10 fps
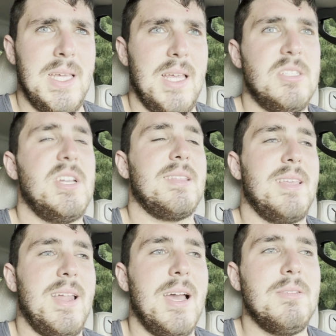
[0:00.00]
and check
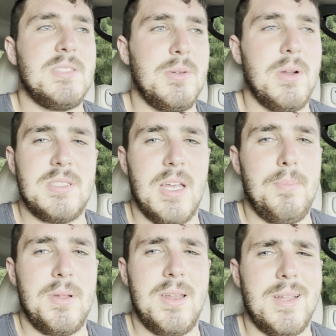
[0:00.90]
that out, see what's up,
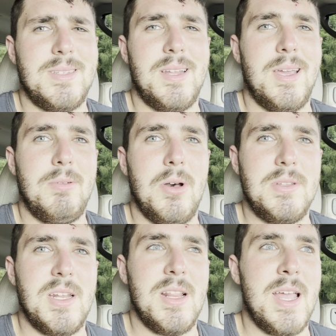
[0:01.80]
but not tonight. I'm calling
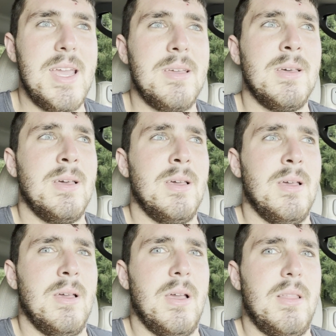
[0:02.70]
it a night.
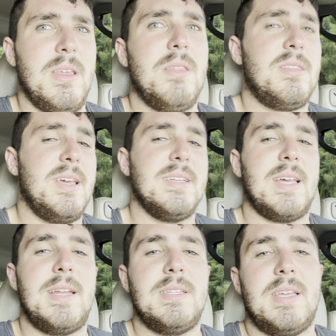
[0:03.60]
And the other thing is
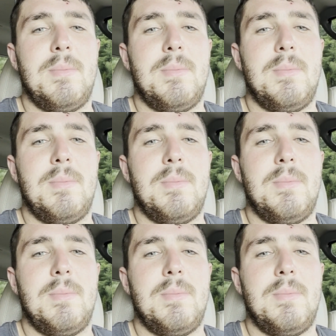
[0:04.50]
I need to get